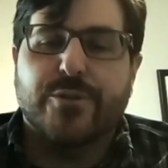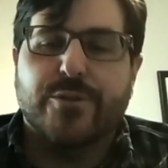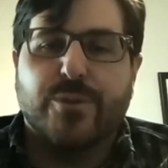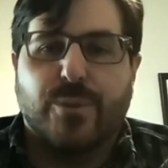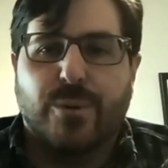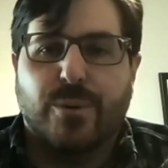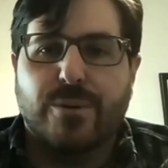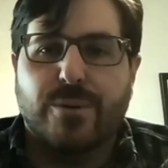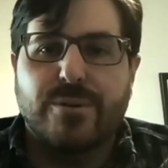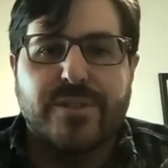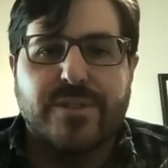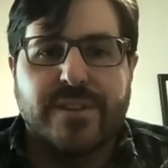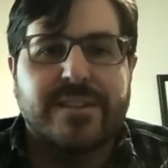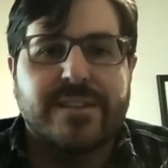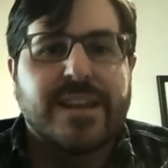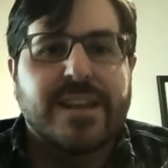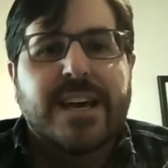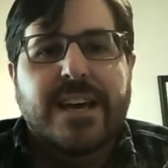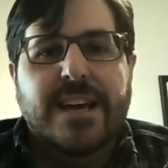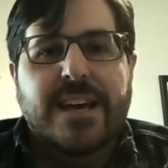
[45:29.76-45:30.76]
squirrels
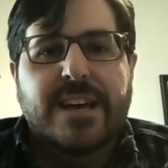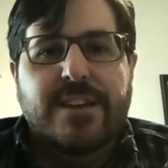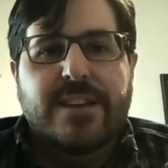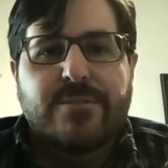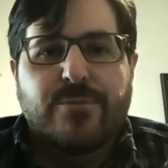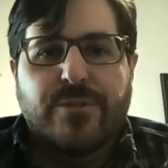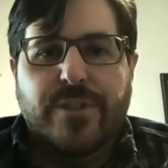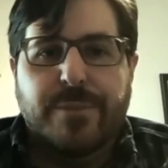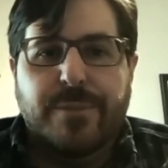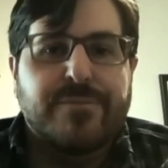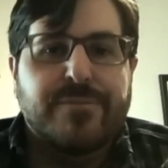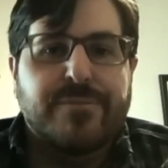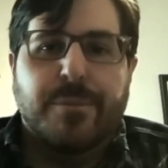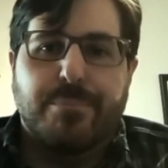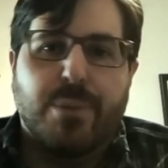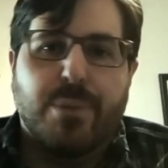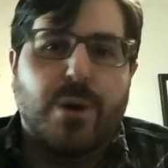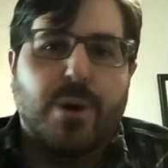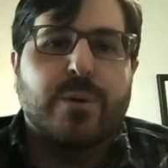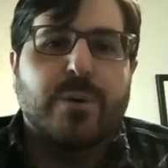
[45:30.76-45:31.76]
and the, the
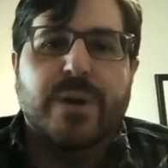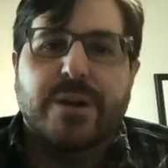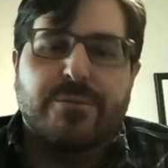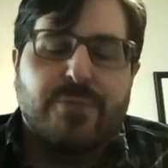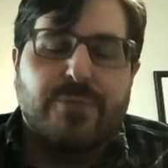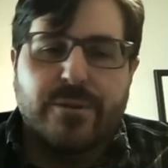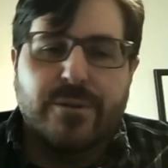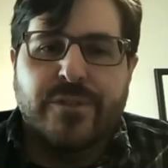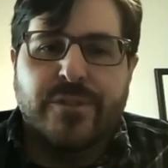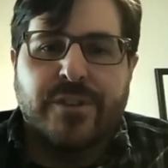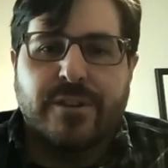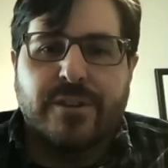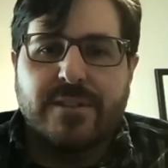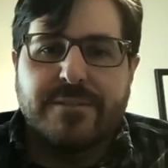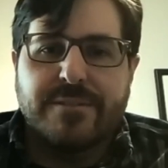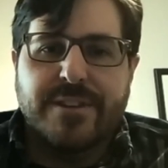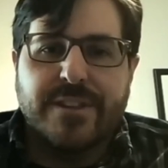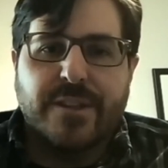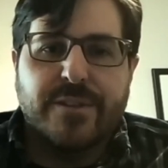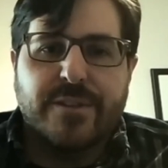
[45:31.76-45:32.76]
burrowing rodents that are
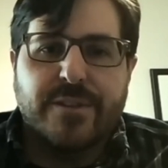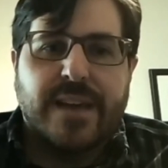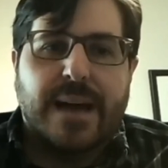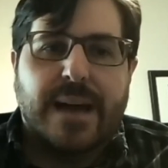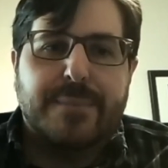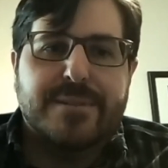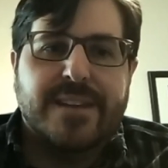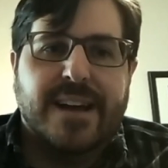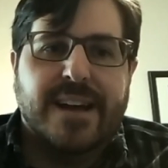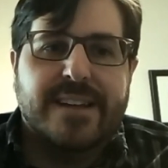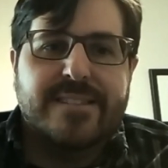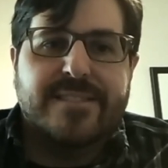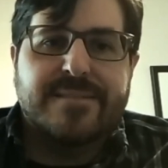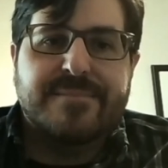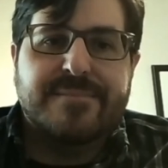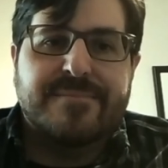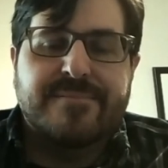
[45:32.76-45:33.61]
living in those habitats.